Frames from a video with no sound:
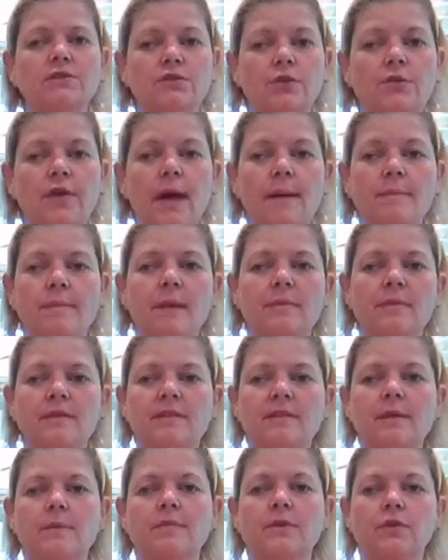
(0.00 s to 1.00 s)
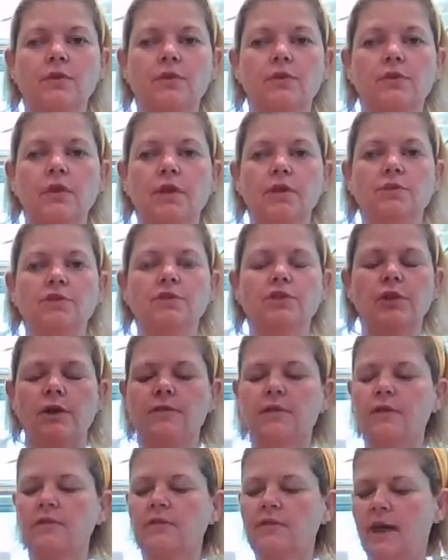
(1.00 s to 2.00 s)
So that may be something to look into. I
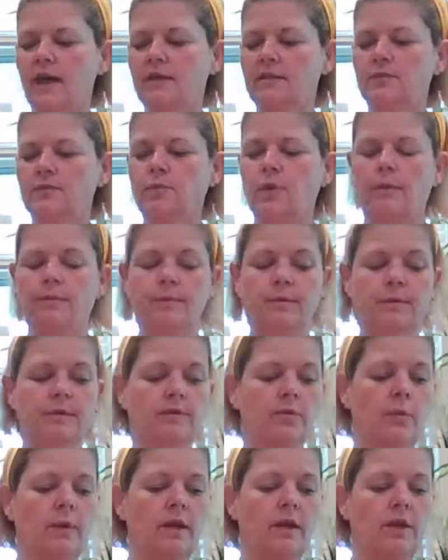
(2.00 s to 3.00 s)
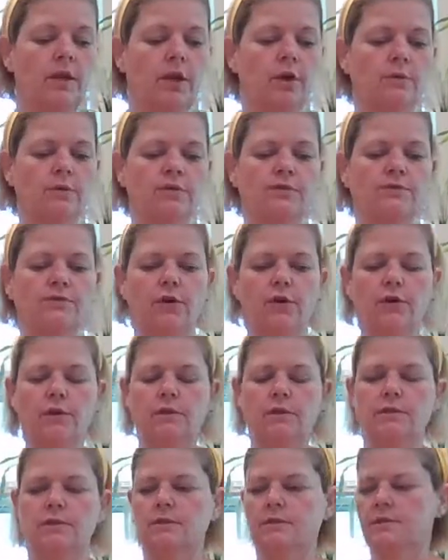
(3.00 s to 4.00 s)
think that's probably the way to go as far
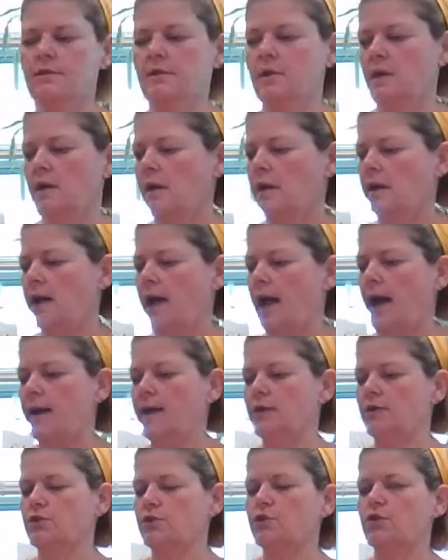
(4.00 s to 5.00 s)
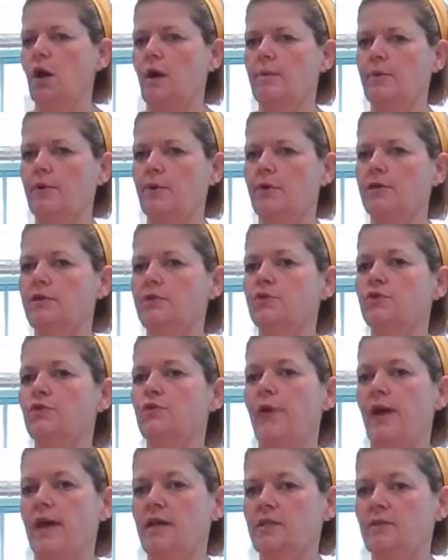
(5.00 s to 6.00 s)
as adding strawberries or
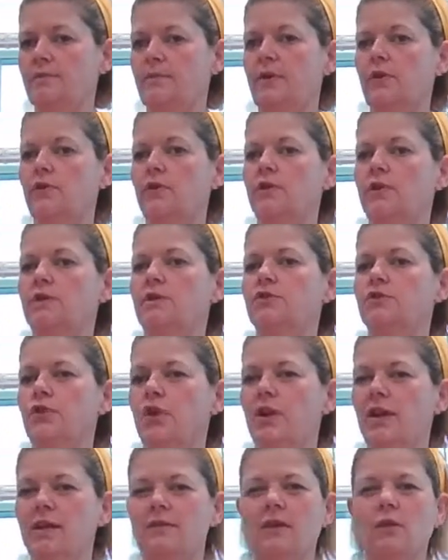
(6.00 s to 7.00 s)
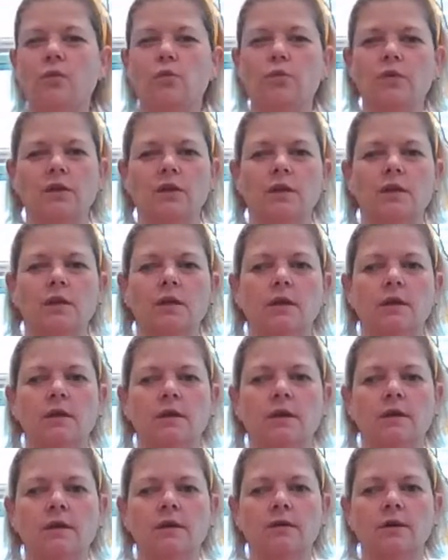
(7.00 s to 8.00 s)
raspberries or anything really
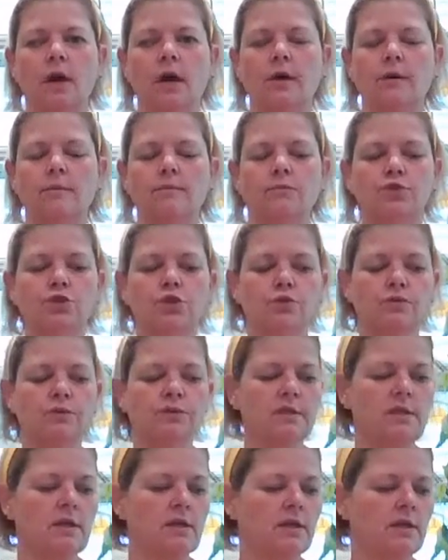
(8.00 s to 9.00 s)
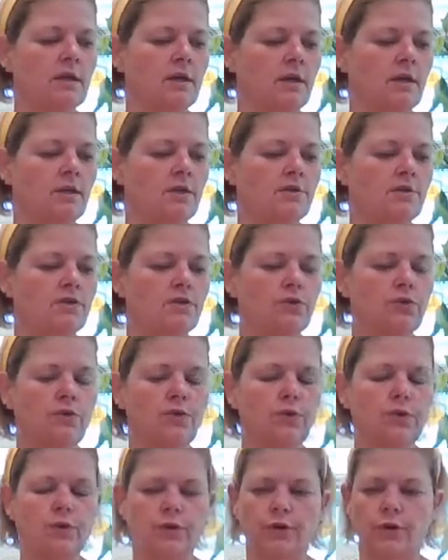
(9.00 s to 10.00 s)
juicy to
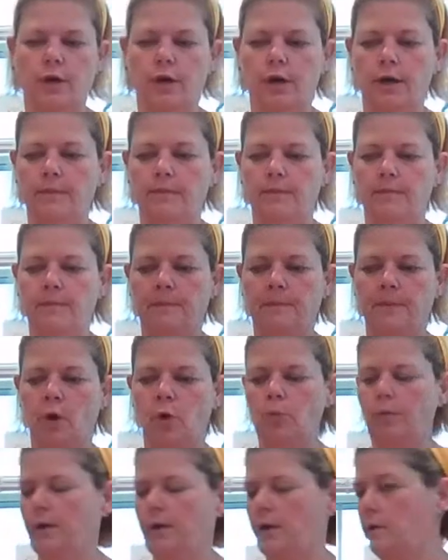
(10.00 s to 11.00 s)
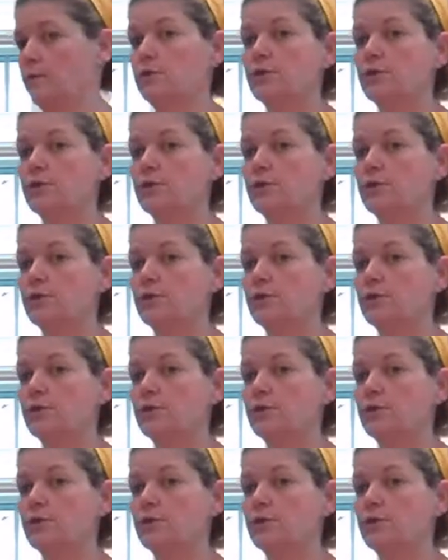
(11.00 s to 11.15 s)
your oatmeal.